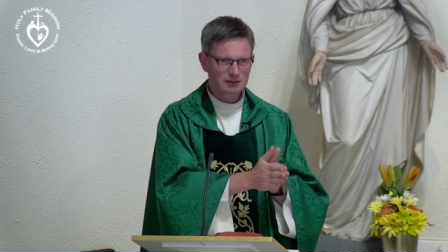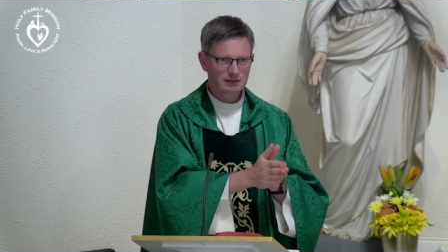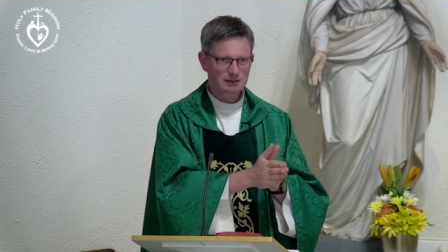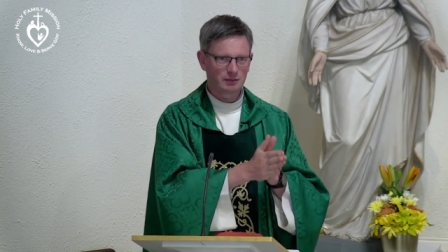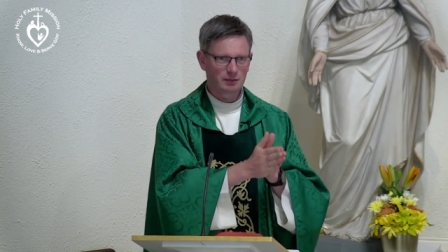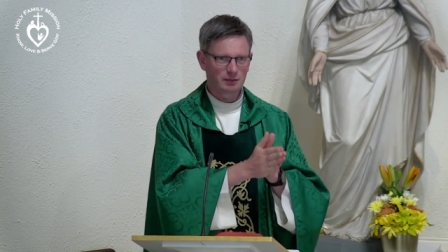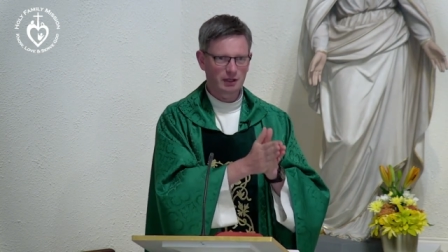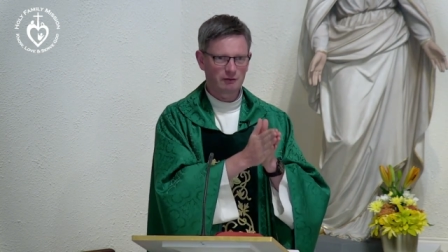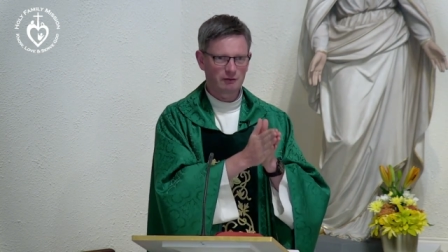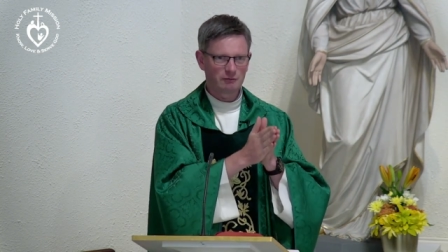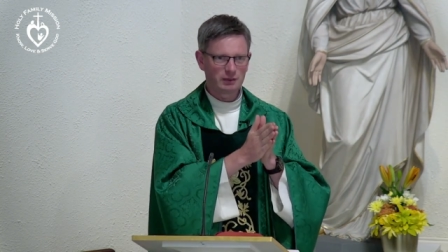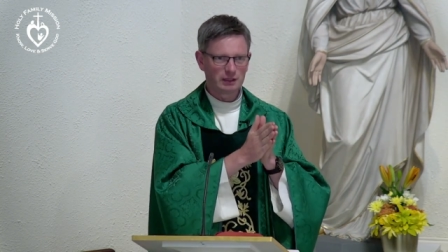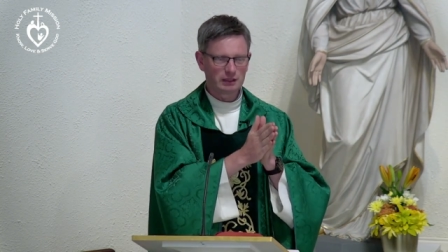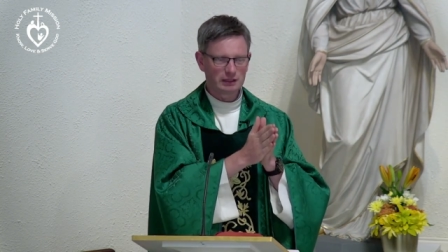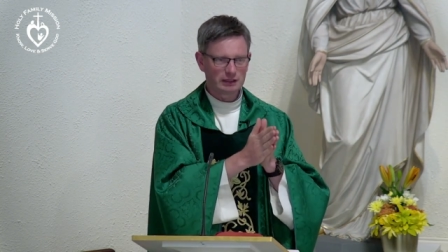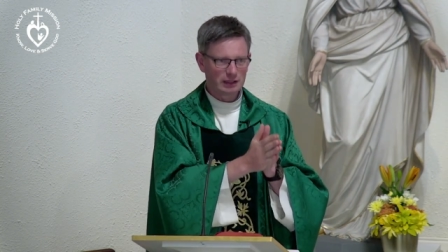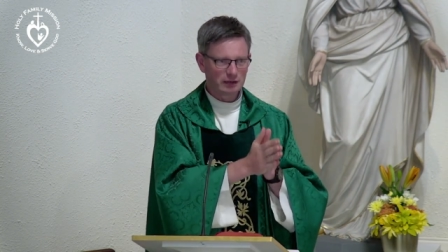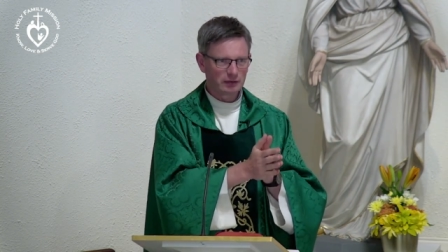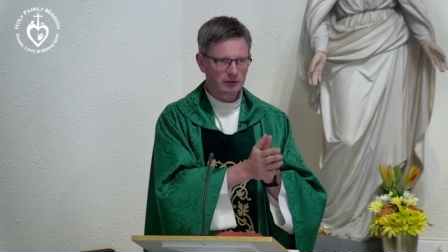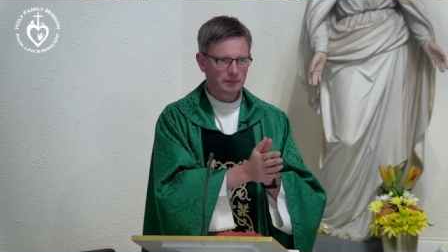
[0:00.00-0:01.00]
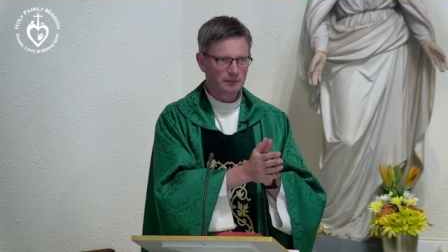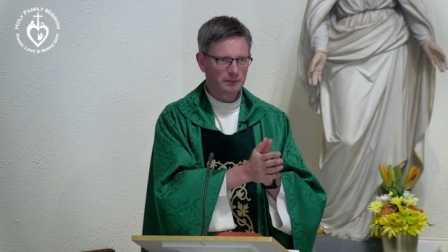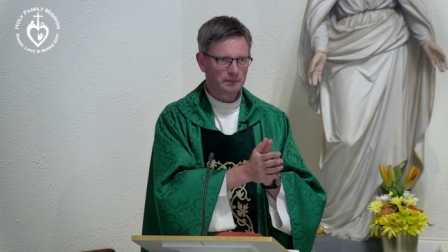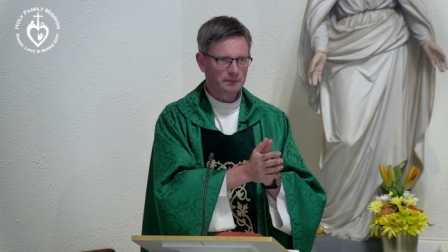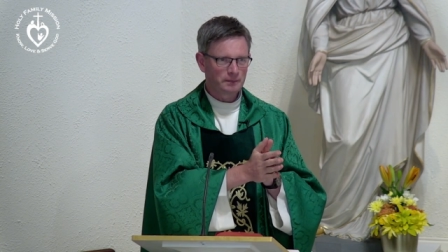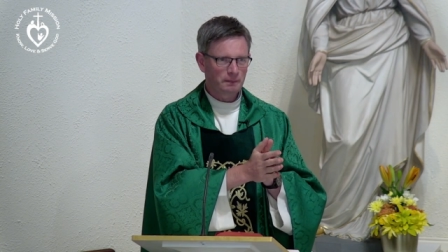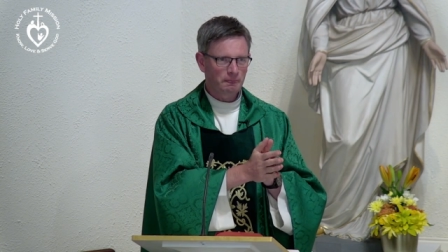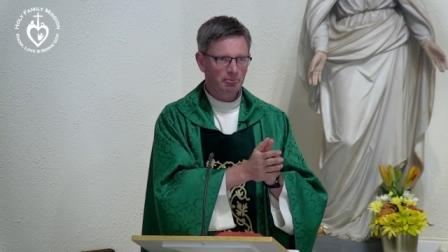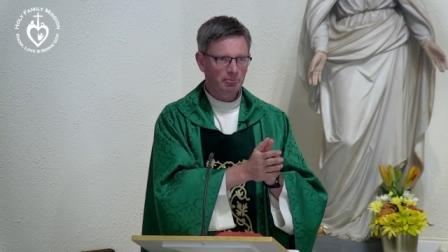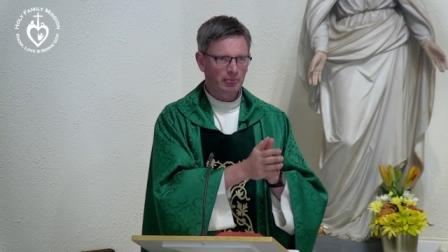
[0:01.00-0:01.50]
that we have been given
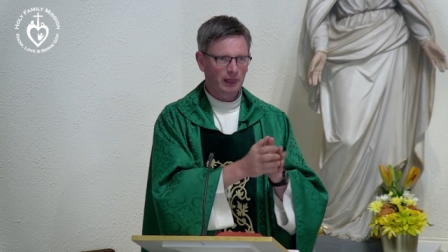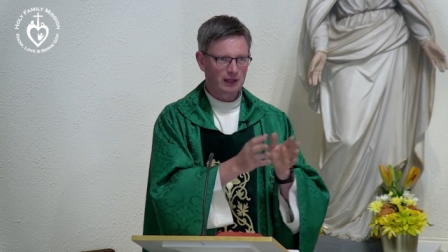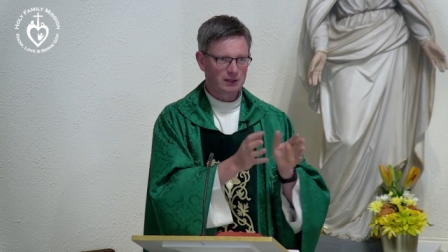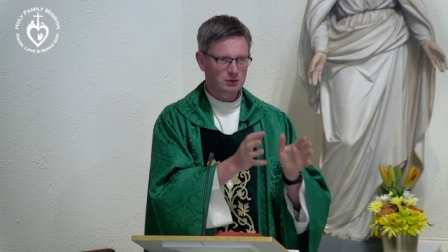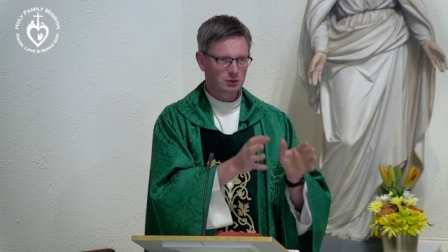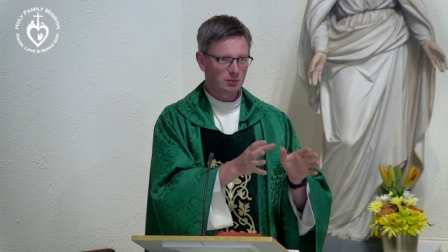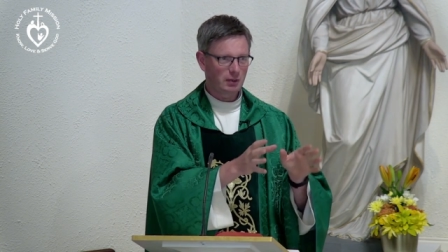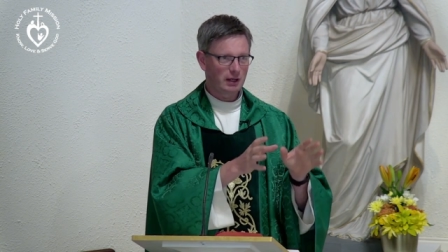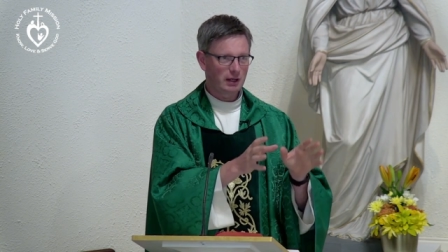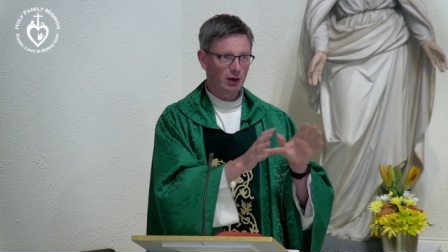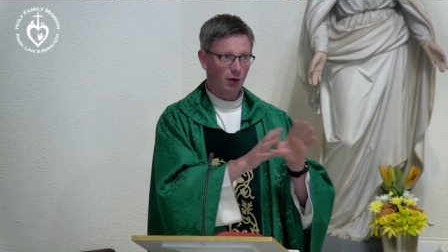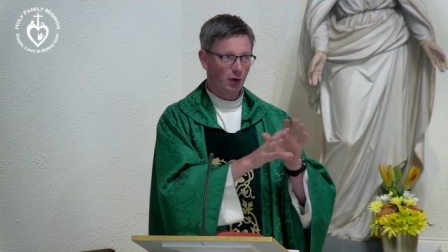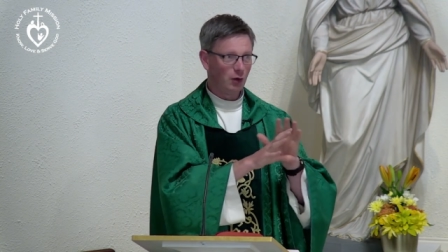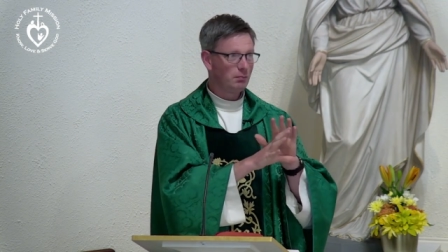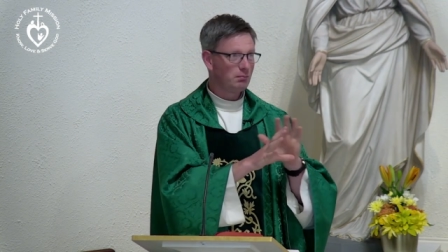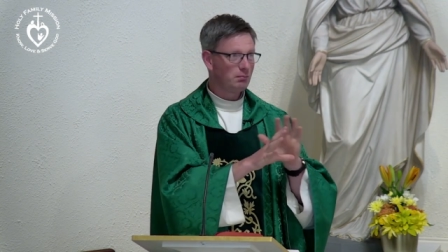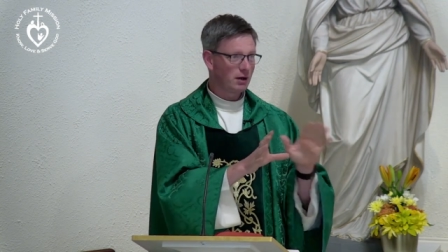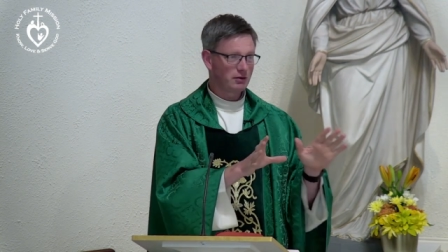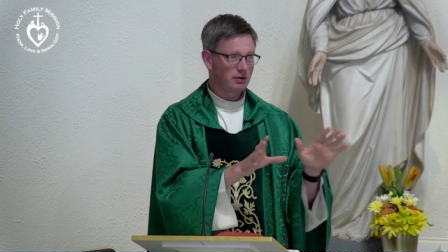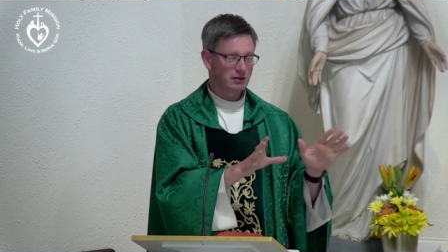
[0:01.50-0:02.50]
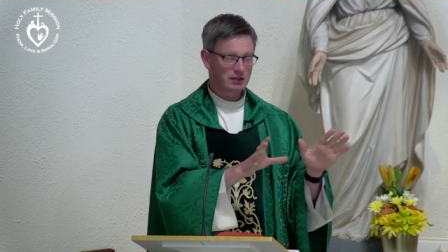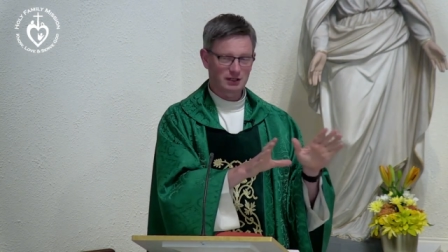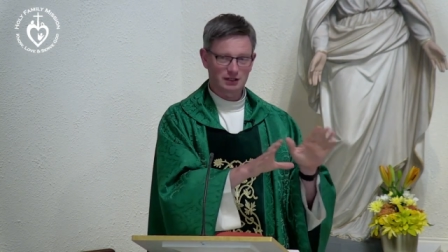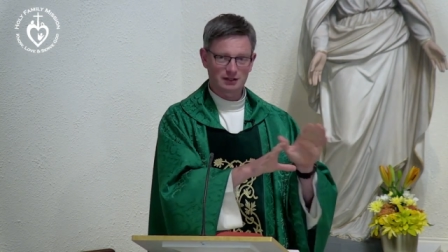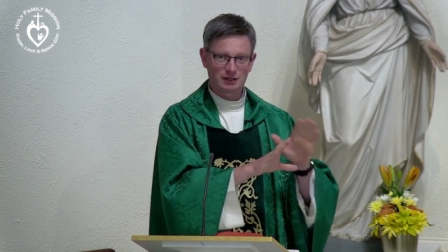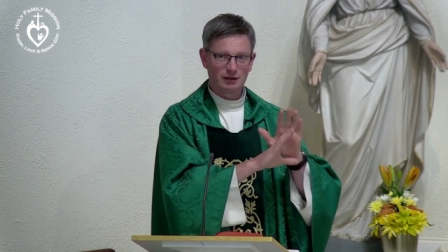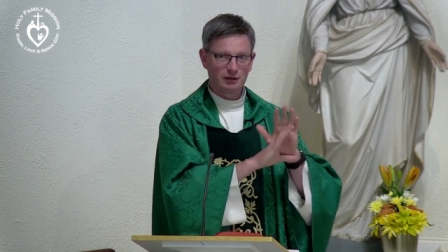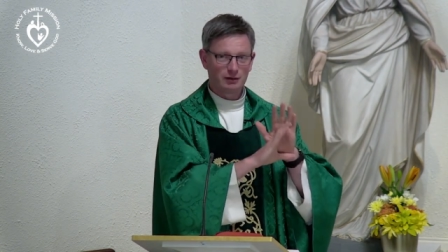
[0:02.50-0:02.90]
and so many unmerited,